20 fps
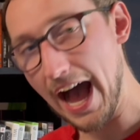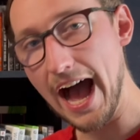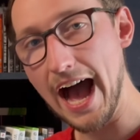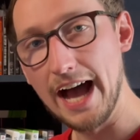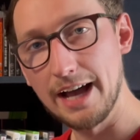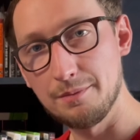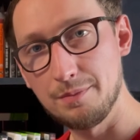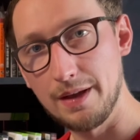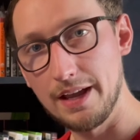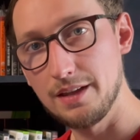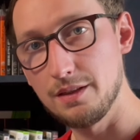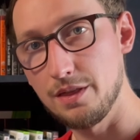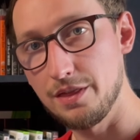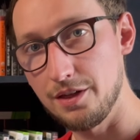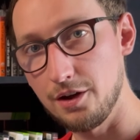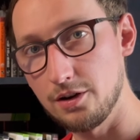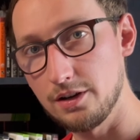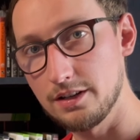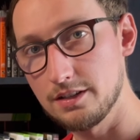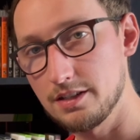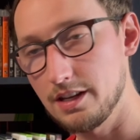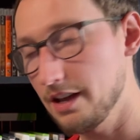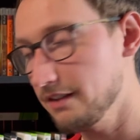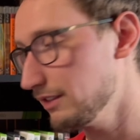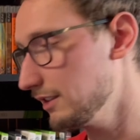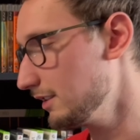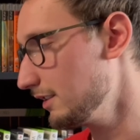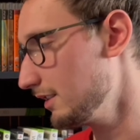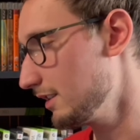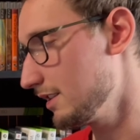I paid
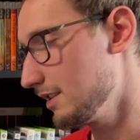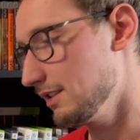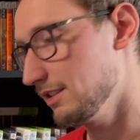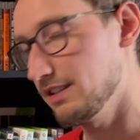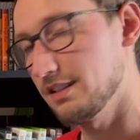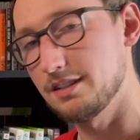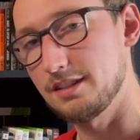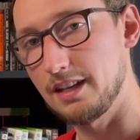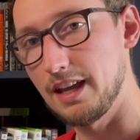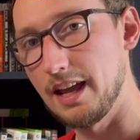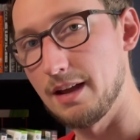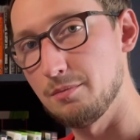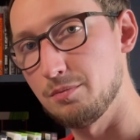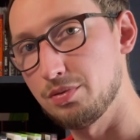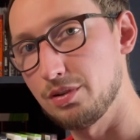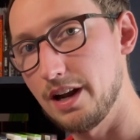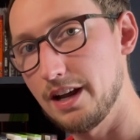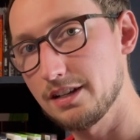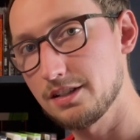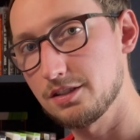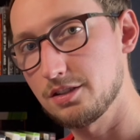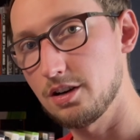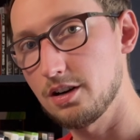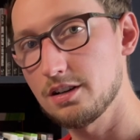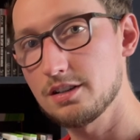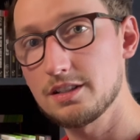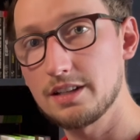$37. This game price charts